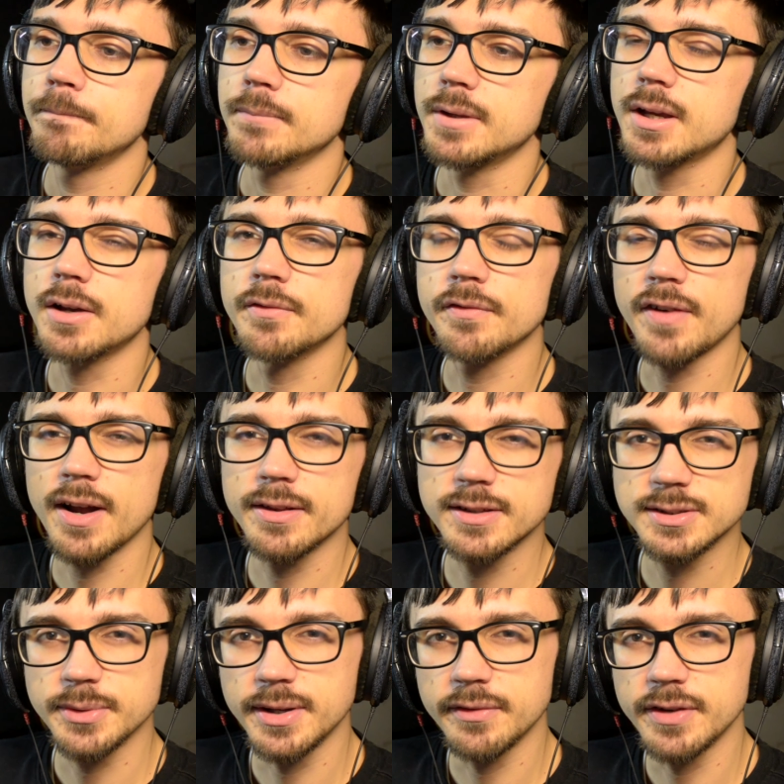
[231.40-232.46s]
You can find the
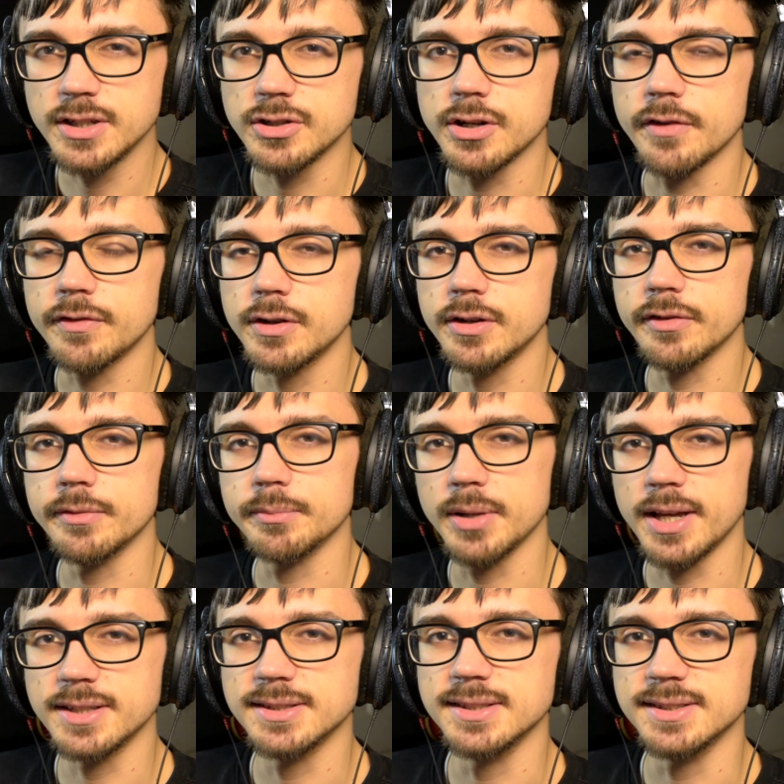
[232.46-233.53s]
swing feature in a few different
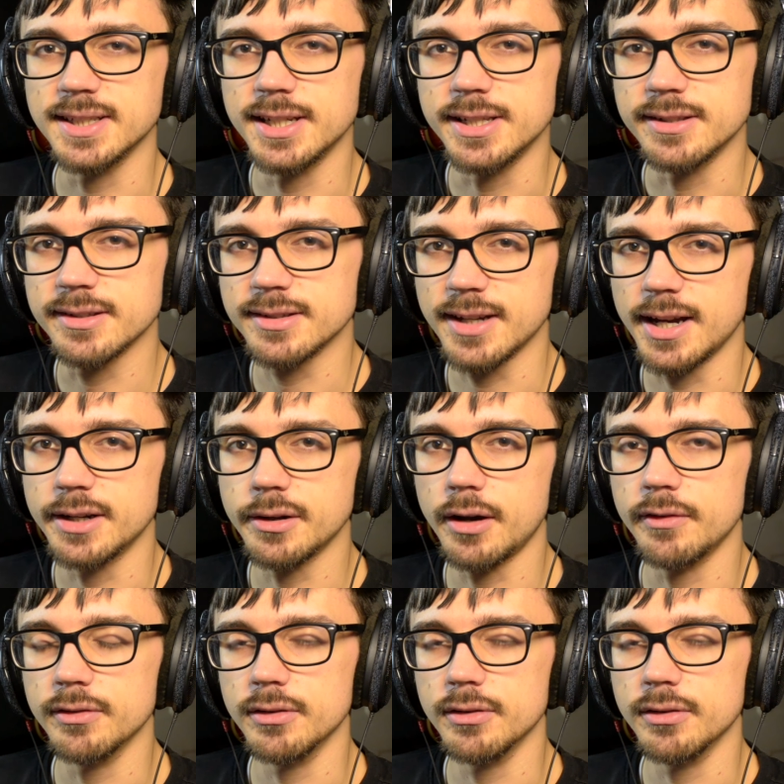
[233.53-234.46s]
places inside of